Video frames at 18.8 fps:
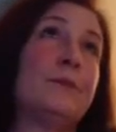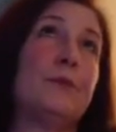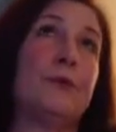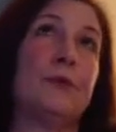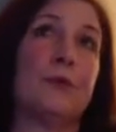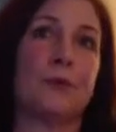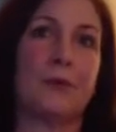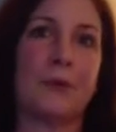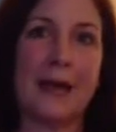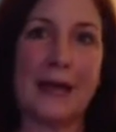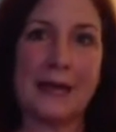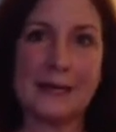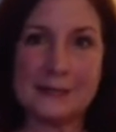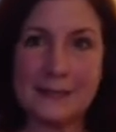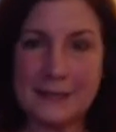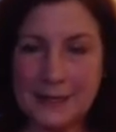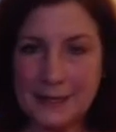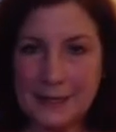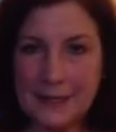
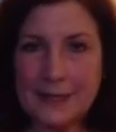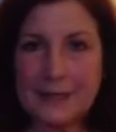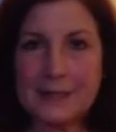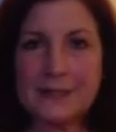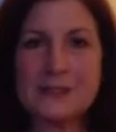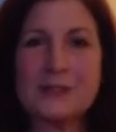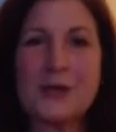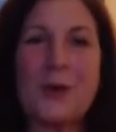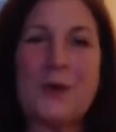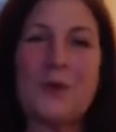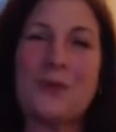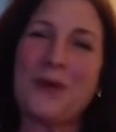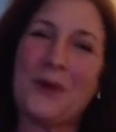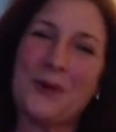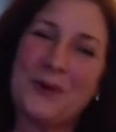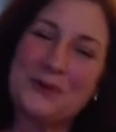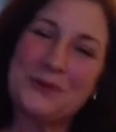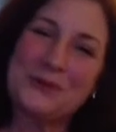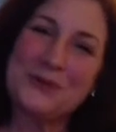Great. So
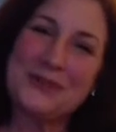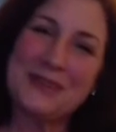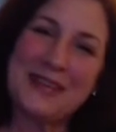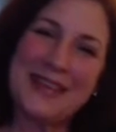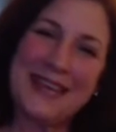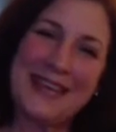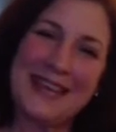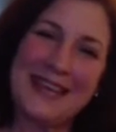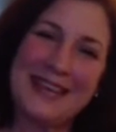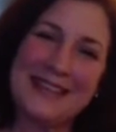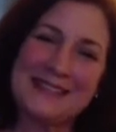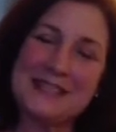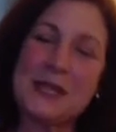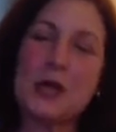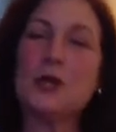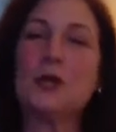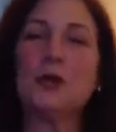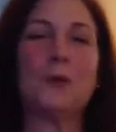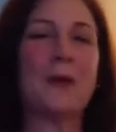those are the keys.
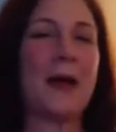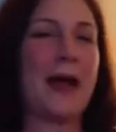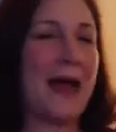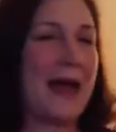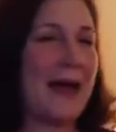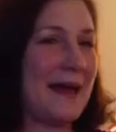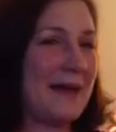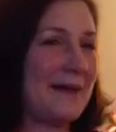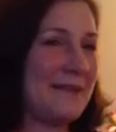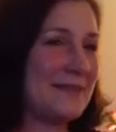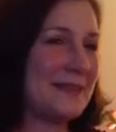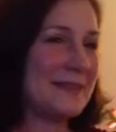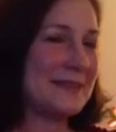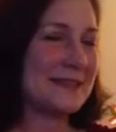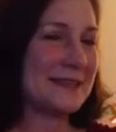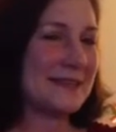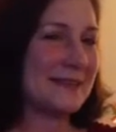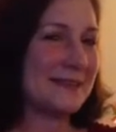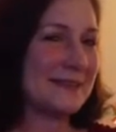You have the
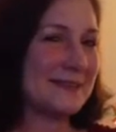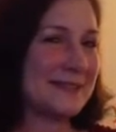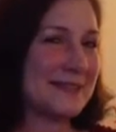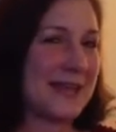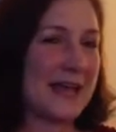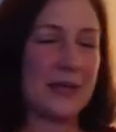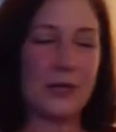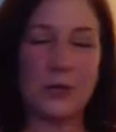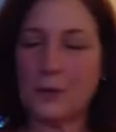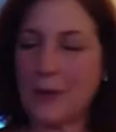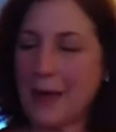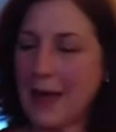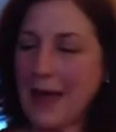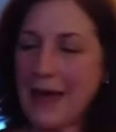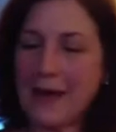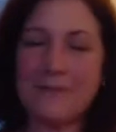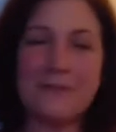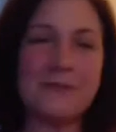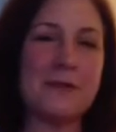skill set. You
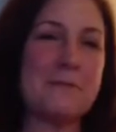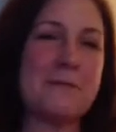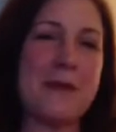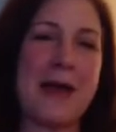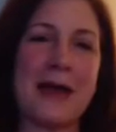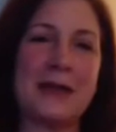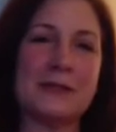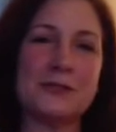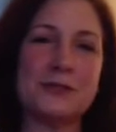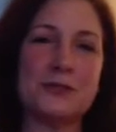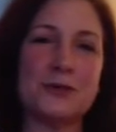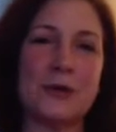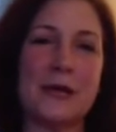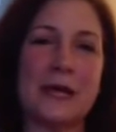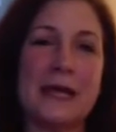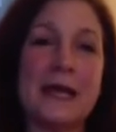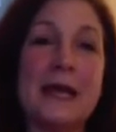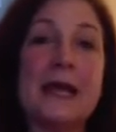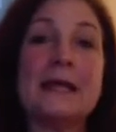have the
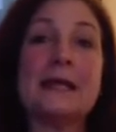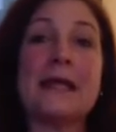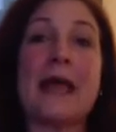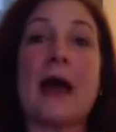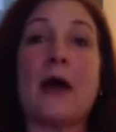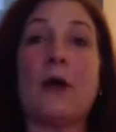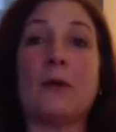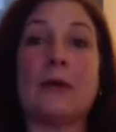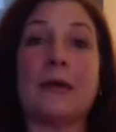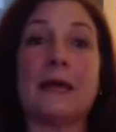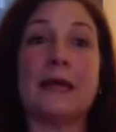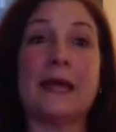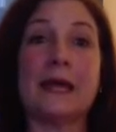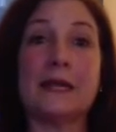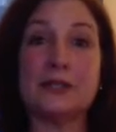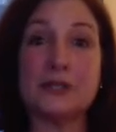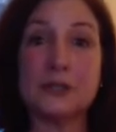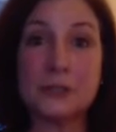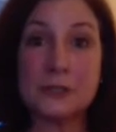mastery. Now
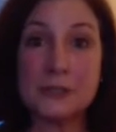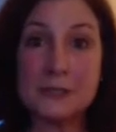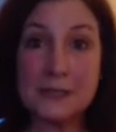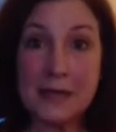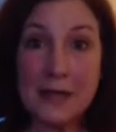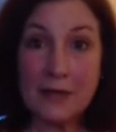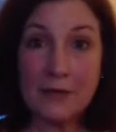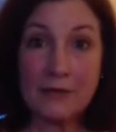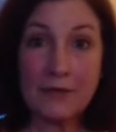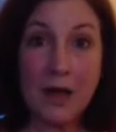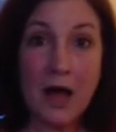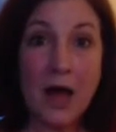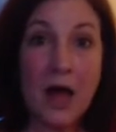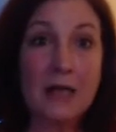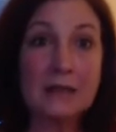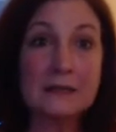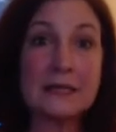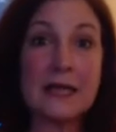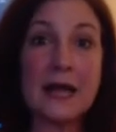get yourself
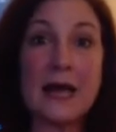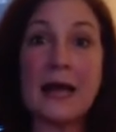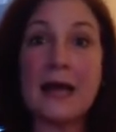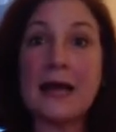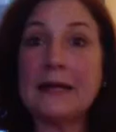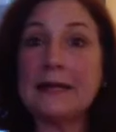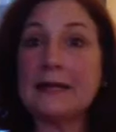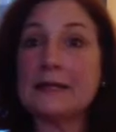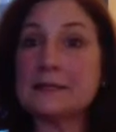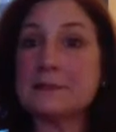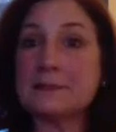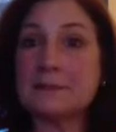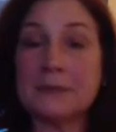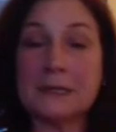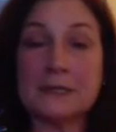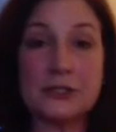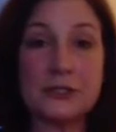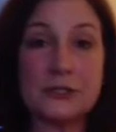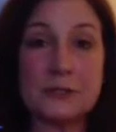online as
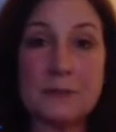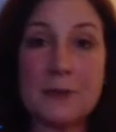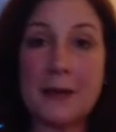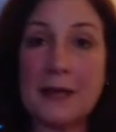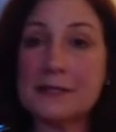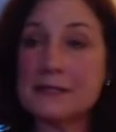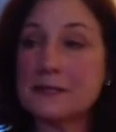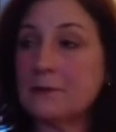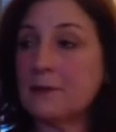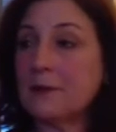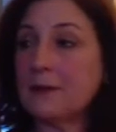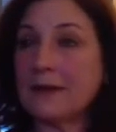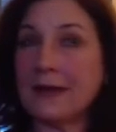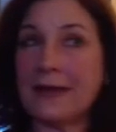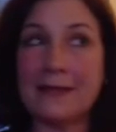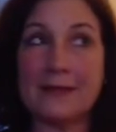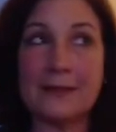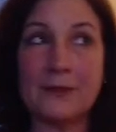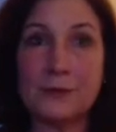much as possible.
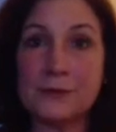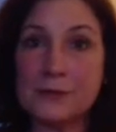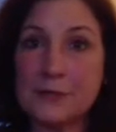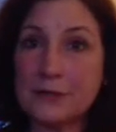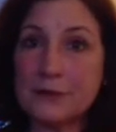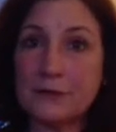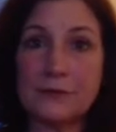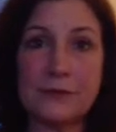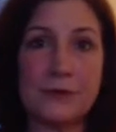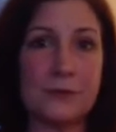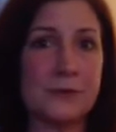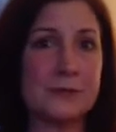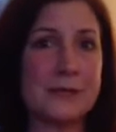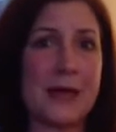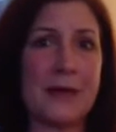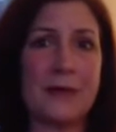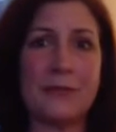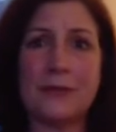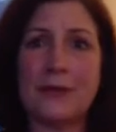Get those interviews
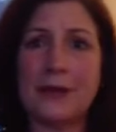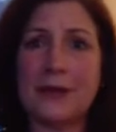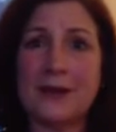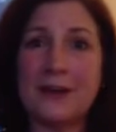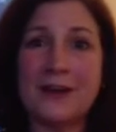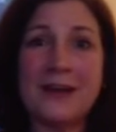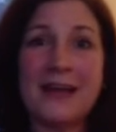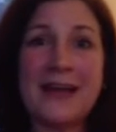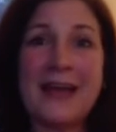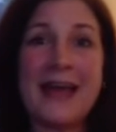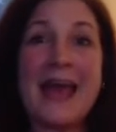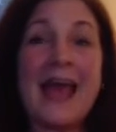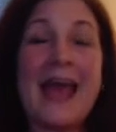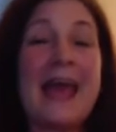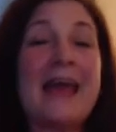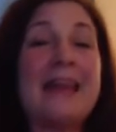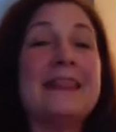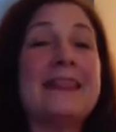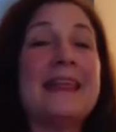out there,
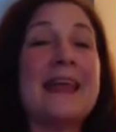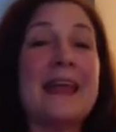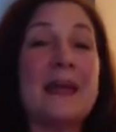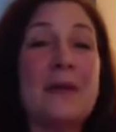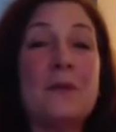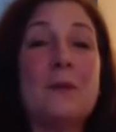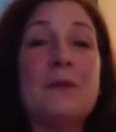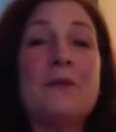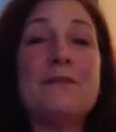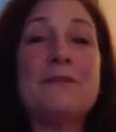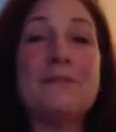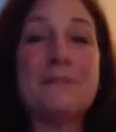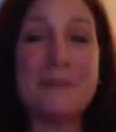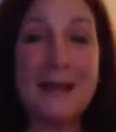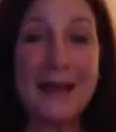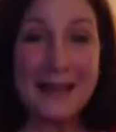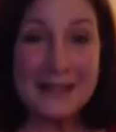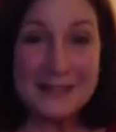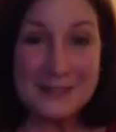and they will
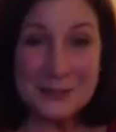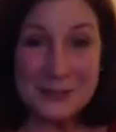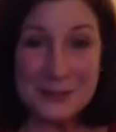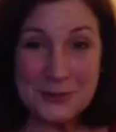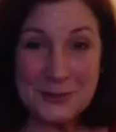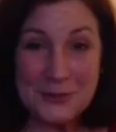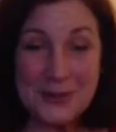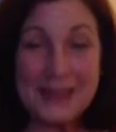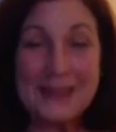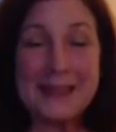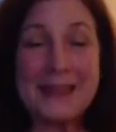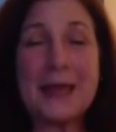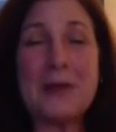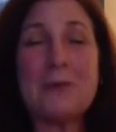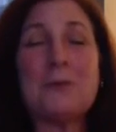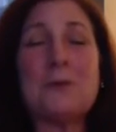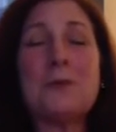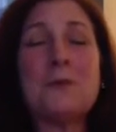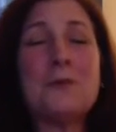find you, and they
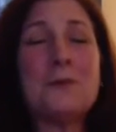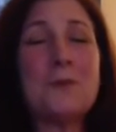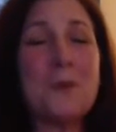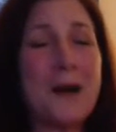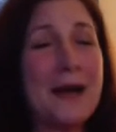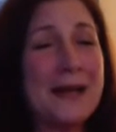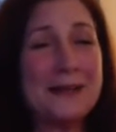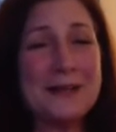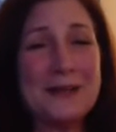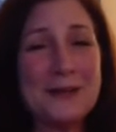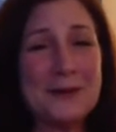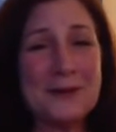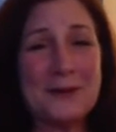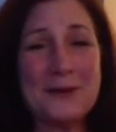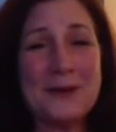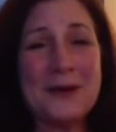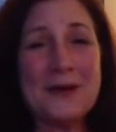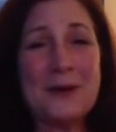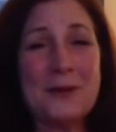will want
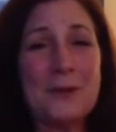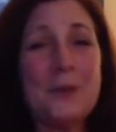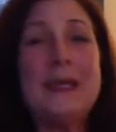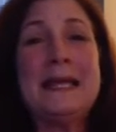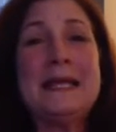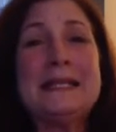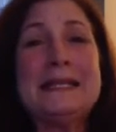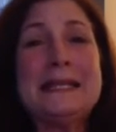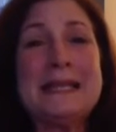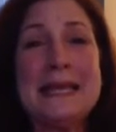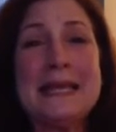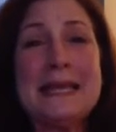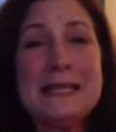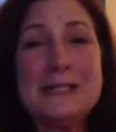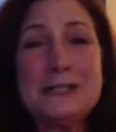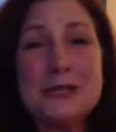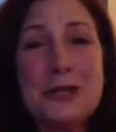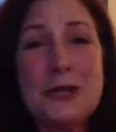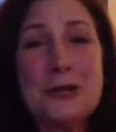you. We
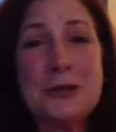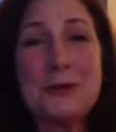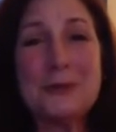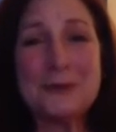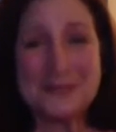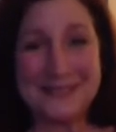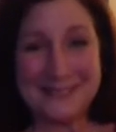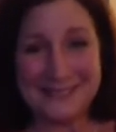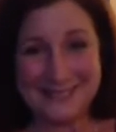need you.